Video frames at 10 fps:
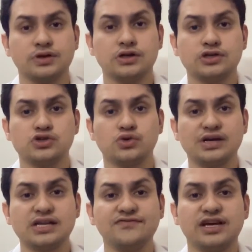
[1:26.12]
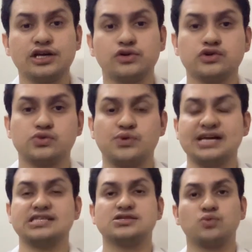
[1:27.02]
So in varicose
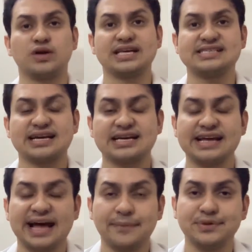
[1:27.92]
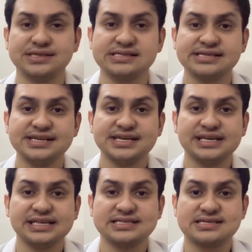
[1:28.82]
veins, what exactly happens
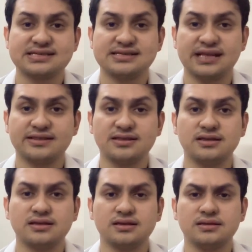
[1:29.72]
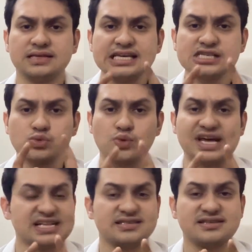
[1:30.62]
is that these
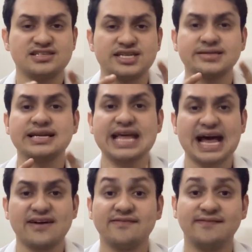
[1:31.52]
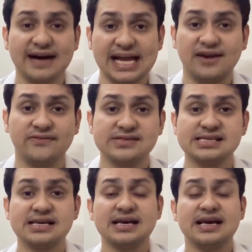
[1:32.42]
veins generally have valves,
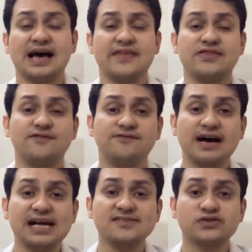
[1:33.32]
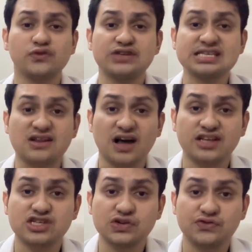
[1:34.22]
and the valves of these
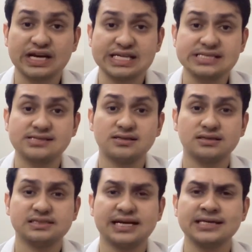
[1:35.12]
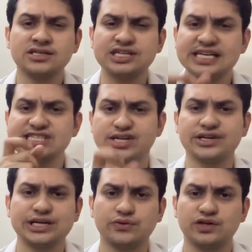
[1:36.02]
larger veins tend to
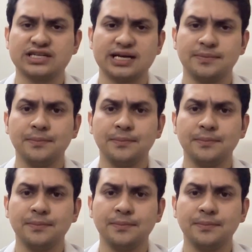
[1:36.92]
degenerate over time.